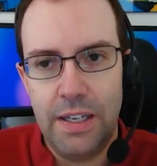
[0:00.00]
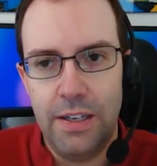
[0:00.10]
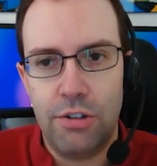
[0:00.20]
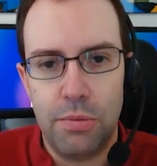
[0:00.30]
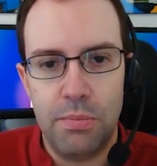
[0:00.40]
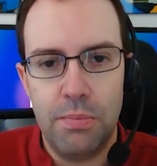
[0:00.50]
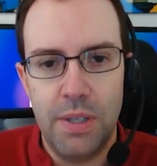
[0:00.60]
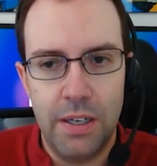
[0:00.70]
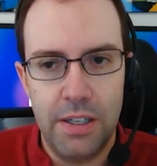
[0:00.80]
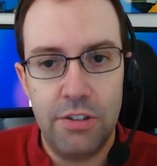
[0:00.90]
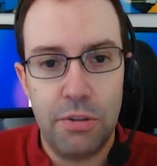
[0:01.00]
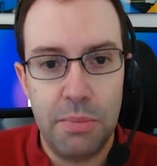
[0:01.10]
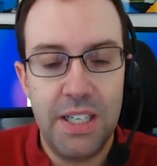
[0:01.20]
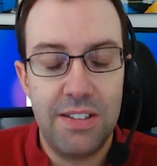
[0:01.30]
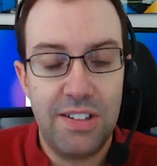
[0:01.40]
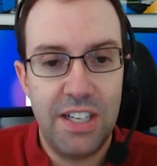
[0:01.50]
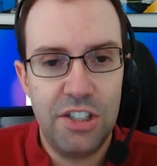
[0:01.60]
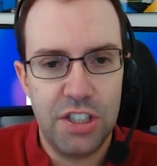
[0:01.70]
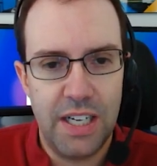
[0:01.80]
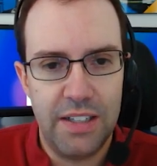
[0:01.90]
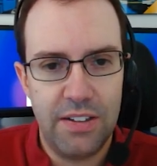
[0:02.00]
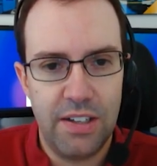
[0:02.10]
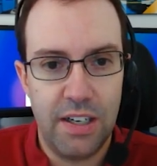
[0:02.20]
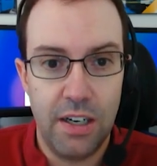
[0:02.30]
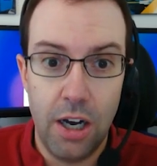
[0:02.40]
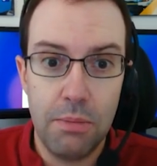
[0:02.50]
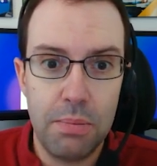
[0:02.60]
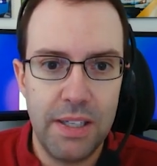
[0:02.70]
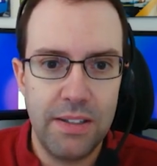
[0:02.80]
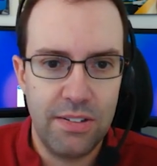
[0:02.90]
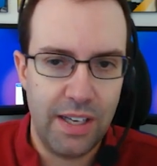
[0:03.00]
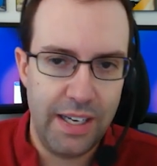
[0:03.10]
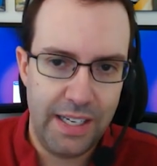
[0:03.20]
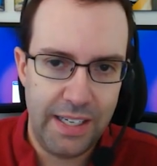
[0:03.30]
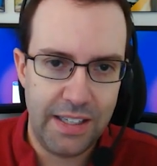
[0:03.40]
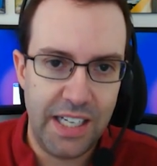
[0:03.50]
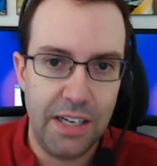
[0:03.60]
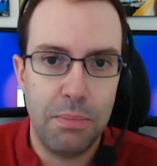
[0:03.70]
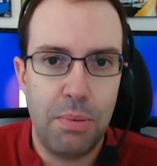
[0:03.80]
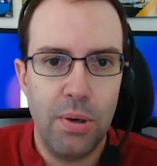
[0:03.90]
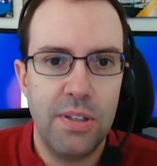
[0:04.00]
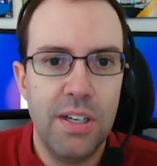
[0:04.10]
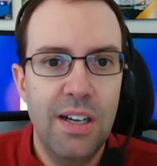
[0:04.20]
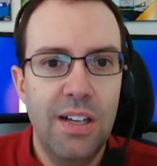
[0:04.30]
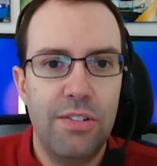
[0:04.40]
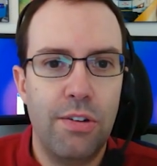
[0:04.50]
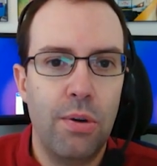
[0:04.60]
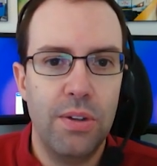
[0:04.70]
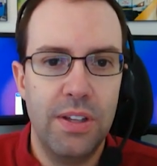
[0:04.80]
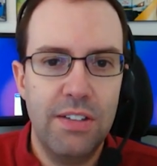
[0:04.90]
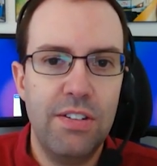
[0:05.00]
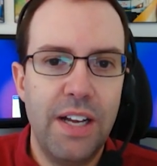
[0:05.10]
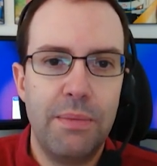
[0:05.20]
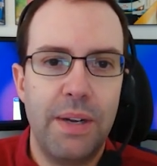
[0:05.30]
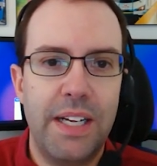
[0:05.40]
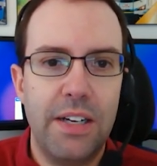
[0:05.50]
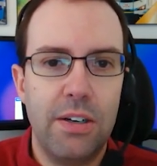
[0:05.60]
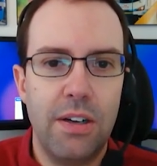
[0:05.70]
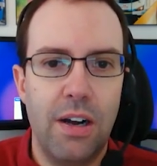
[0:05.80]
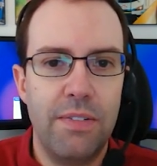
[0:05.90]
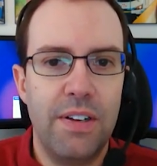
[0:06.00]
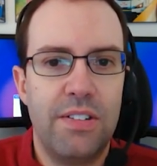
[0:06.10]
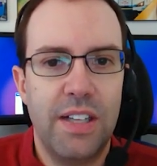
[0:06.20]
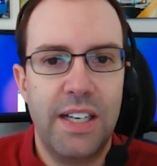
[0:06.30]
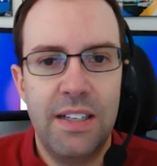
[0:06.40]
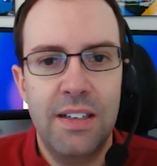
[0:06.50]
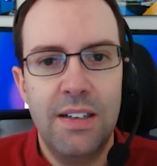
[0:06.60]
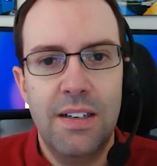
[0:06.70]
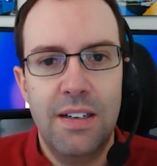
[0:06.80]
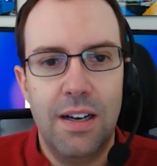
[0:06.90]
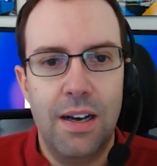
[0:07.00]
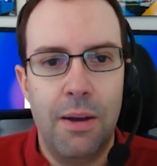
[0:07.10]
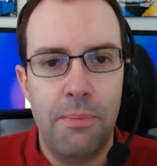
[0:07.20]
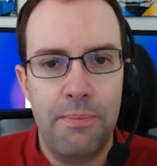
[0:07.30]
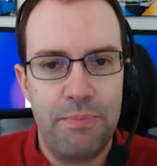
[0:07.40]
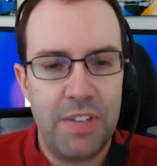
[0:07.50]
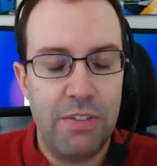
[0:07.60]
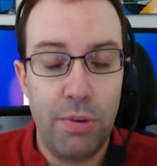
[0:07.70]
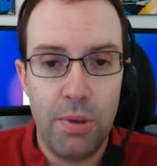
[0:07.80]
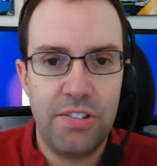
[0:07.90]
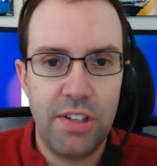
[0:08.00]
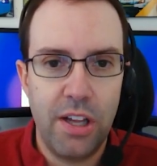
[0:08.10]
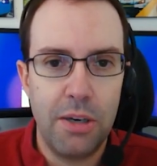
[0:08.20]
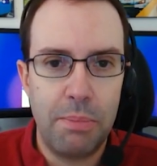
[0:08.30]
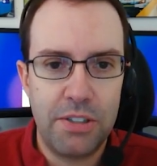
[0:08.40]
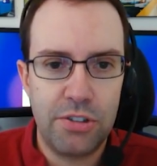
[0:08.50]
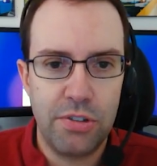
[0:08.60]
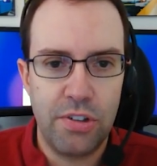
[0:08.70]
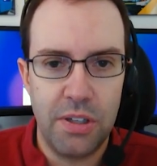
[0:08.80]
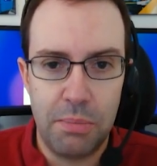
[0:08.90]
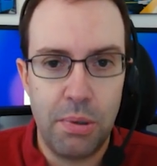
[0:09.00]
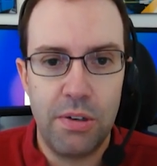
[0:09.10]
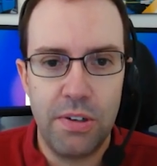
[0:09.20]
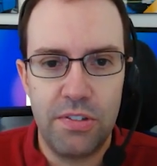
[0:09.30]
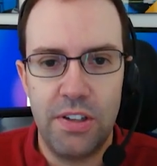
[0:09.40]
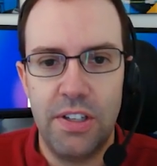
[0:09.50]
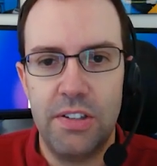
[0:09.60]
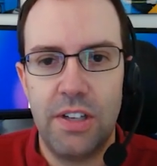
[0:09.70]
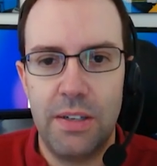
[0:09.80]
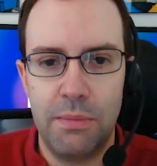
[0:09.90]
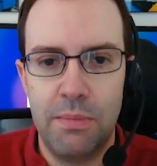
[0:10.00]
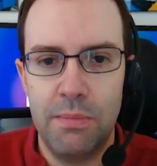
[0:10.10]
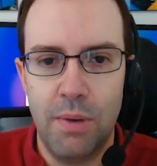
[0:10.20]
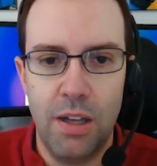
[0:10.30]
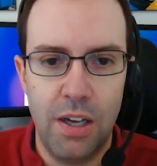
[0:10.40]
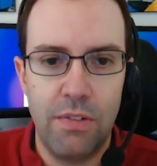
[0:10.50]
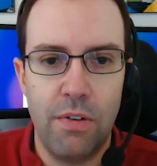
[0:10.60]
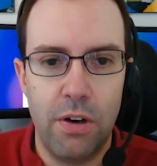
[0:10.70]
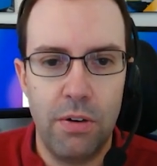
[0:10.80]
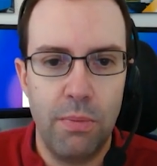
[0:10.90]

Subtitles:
intermediate station at Uplands and then at the airport. So this line right here, obviously, if you want to see a lot of pictures on the progress on this line, a lot of our